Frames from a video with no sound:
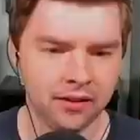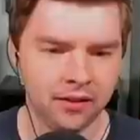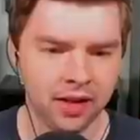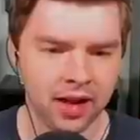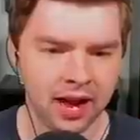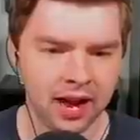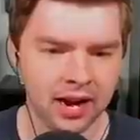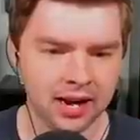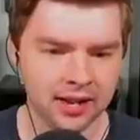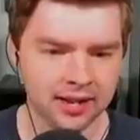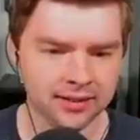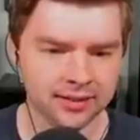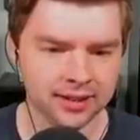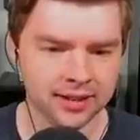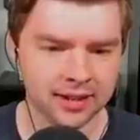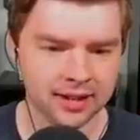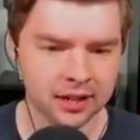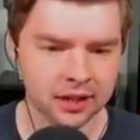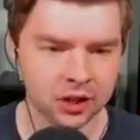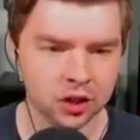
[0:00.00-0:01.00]
And that is
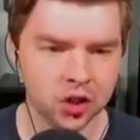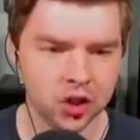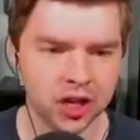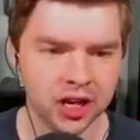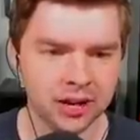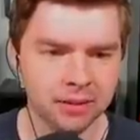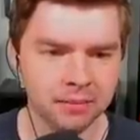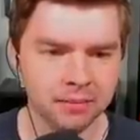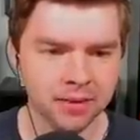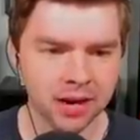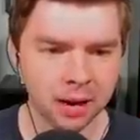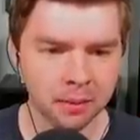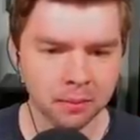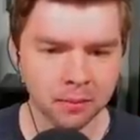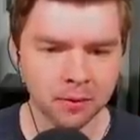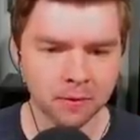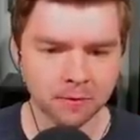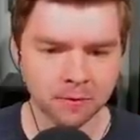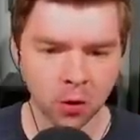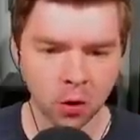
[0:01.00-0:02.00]
uh, gym
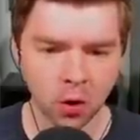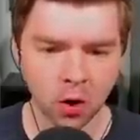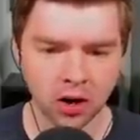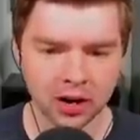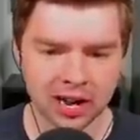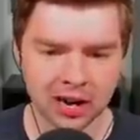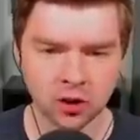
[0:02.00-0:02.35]
number four.